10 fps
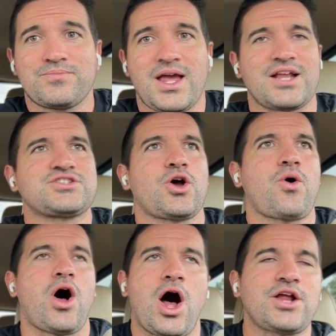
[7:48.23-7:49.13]
And so
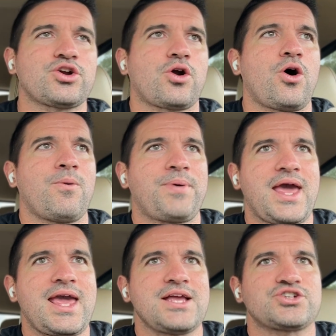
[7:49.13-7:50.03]
on your home
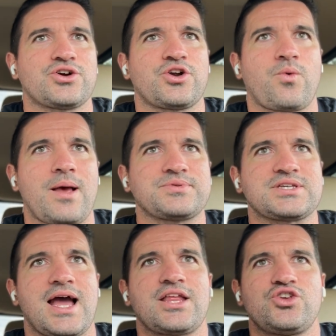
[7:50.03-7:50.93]
page, on your
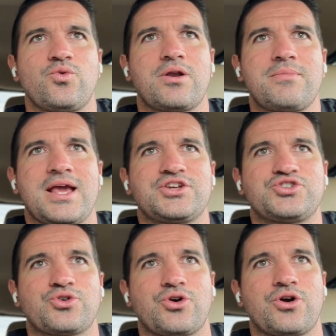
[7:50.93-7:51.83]
website, you want to make
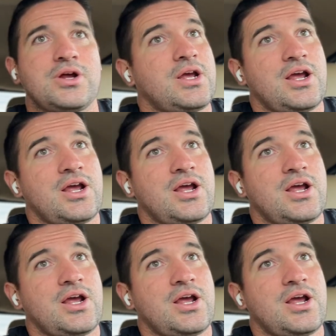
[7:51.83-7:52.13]
sure